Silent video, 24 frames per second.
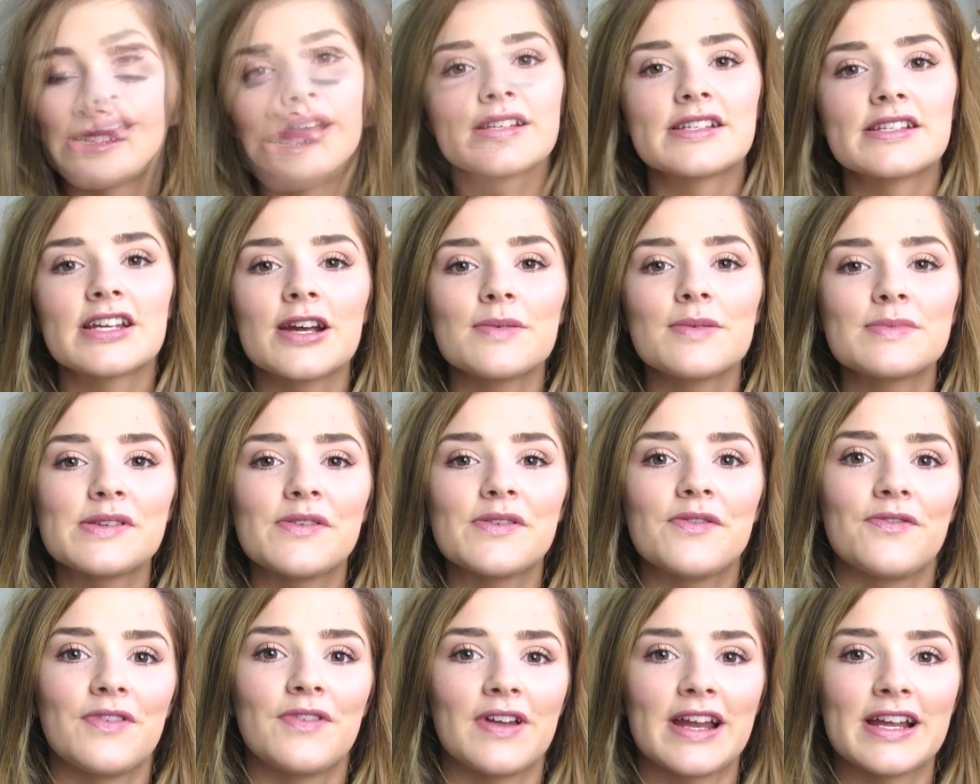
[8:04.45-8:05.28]
In terms
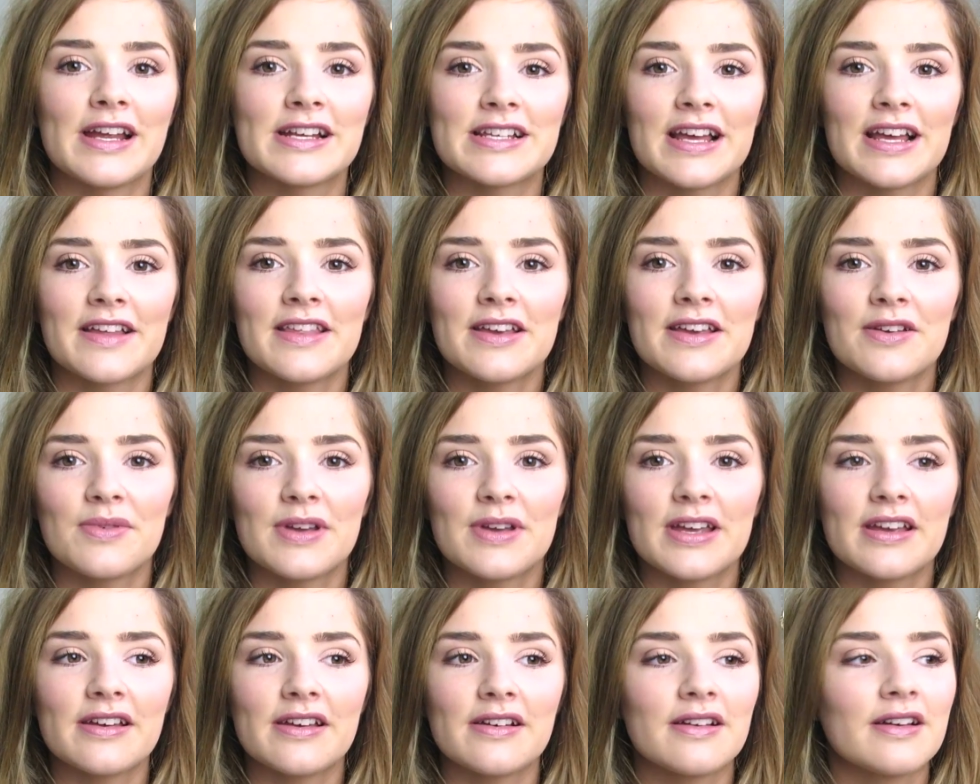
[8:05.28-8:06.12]
of finish, I think
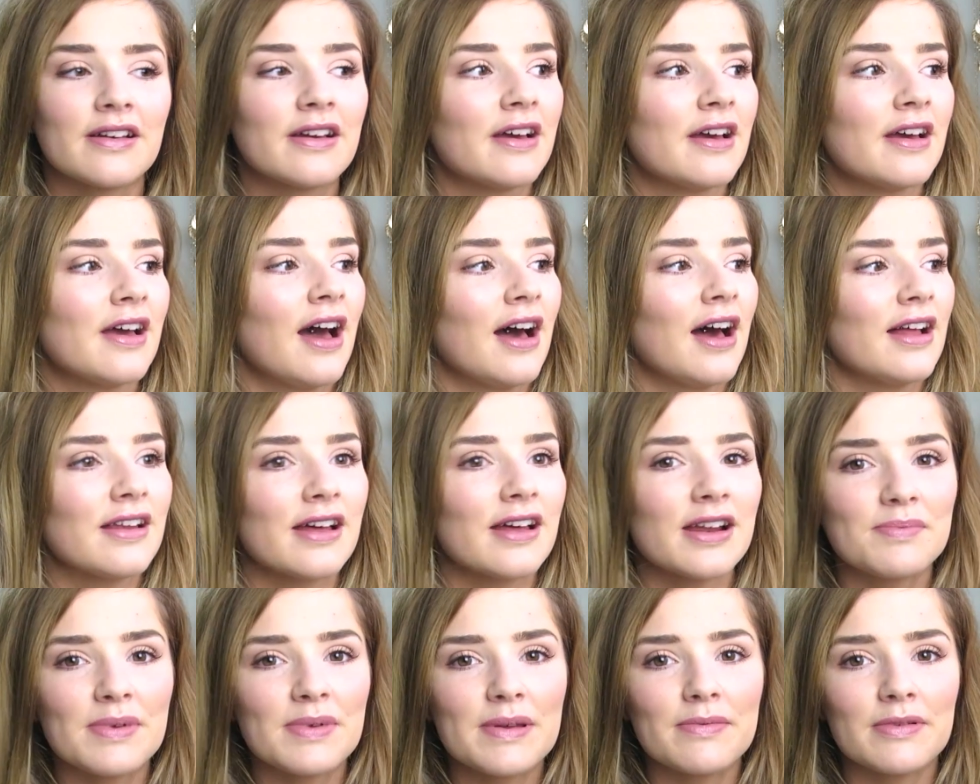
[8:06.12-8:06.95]
a
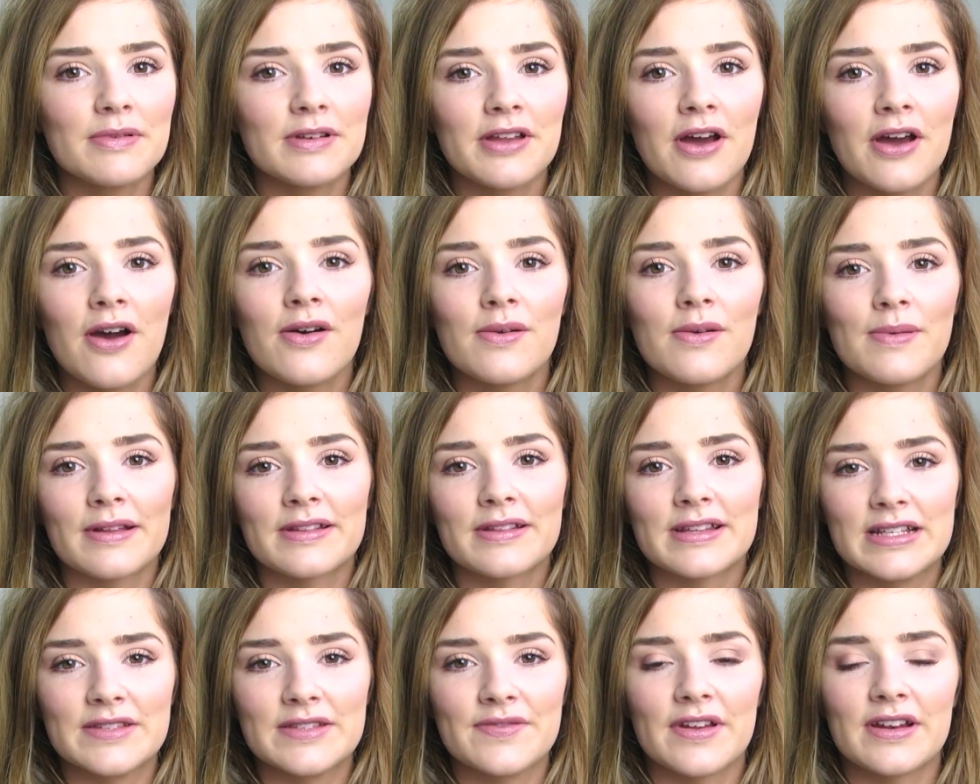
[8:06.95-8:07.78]
lot of people know
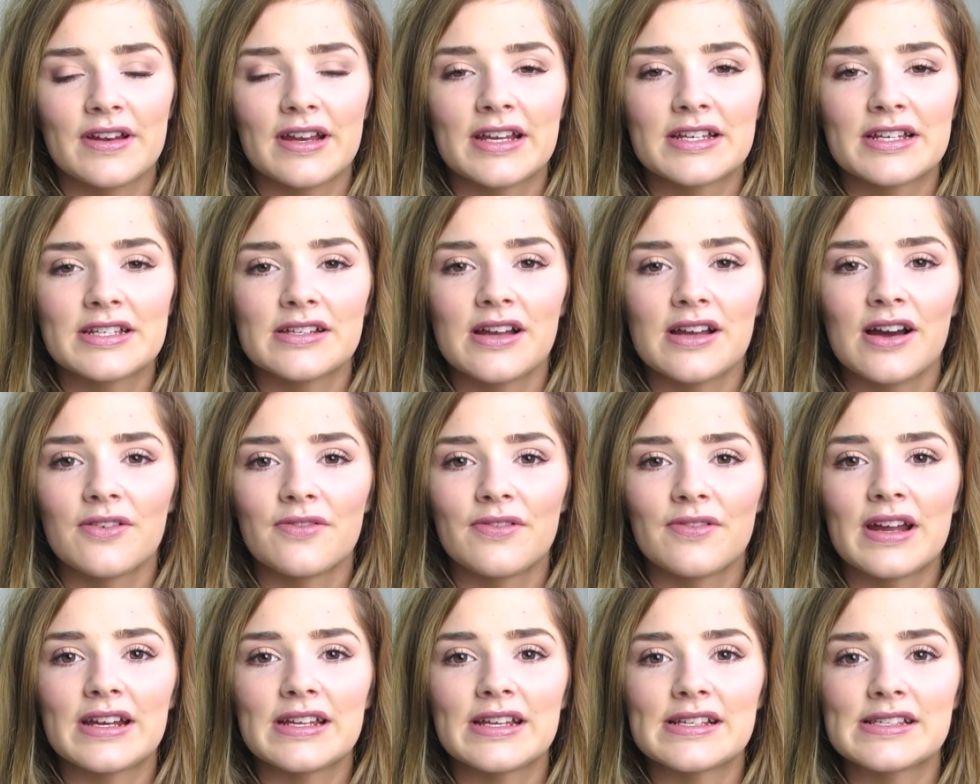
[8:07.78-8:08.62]
about this foundation
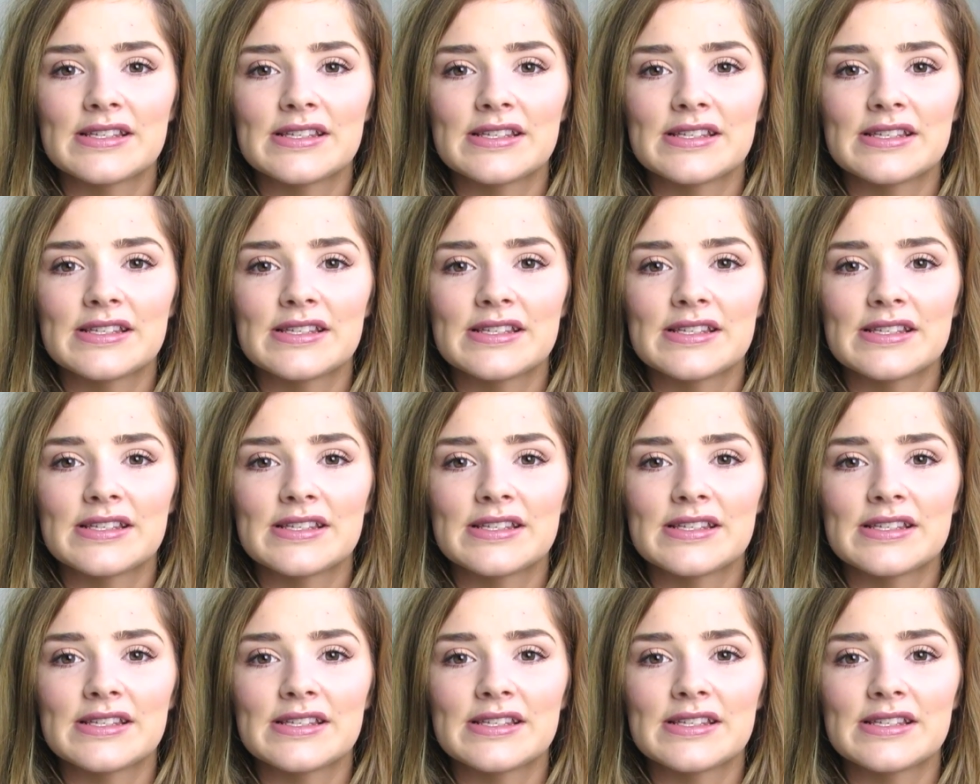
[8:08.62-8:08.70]
already,